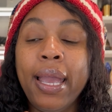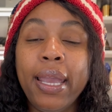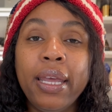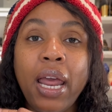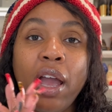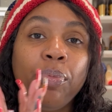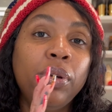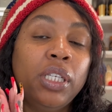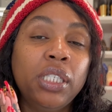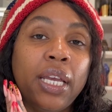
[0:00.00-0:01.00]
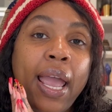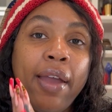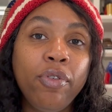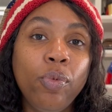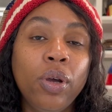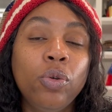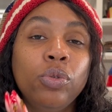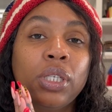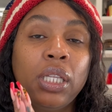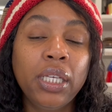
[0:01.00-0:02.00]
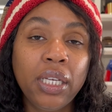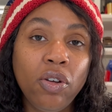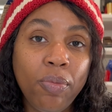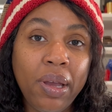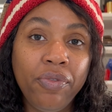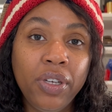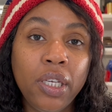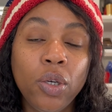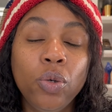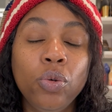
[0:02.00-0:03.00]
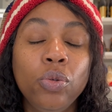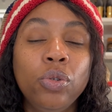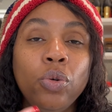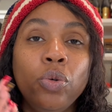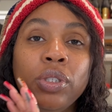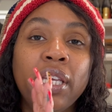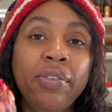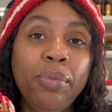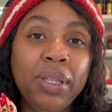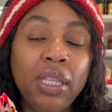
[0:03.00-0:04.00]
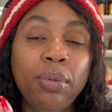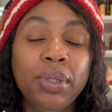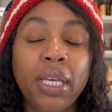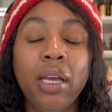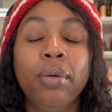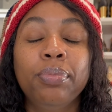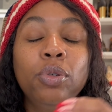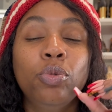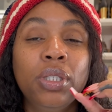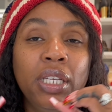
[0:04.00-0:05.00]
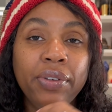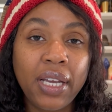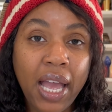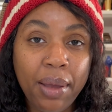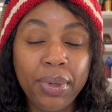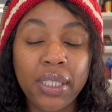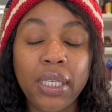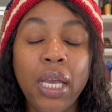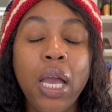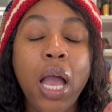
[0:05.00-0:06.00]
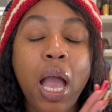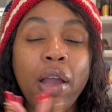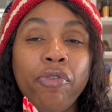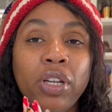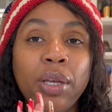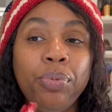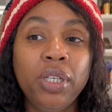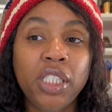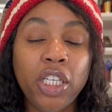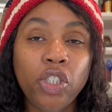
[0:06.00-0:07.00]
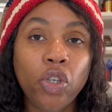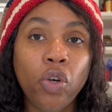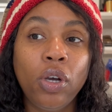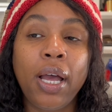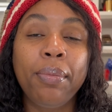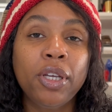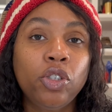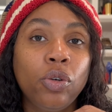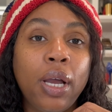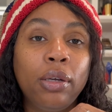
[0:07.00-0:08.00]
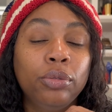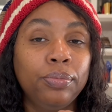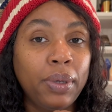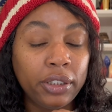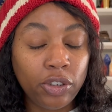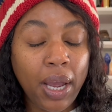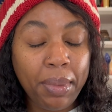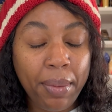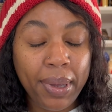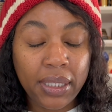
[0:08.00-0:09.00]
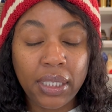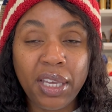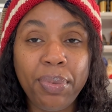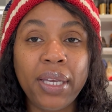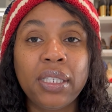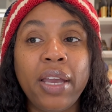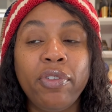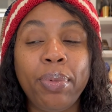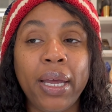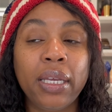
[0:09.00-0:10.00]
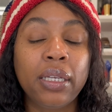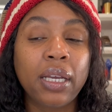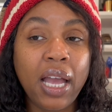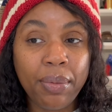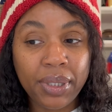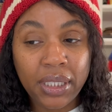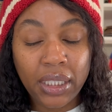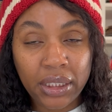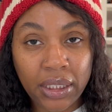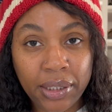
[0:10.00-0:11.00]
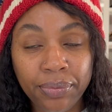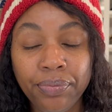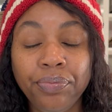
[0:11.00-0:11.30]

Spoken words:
and I appreciate everyone who's clicking on my videos, who's giving me thumbs up, who's leaving comments. I really appreciate y'all. I'll make sure I'll try my best to get back to everybody in the comment section.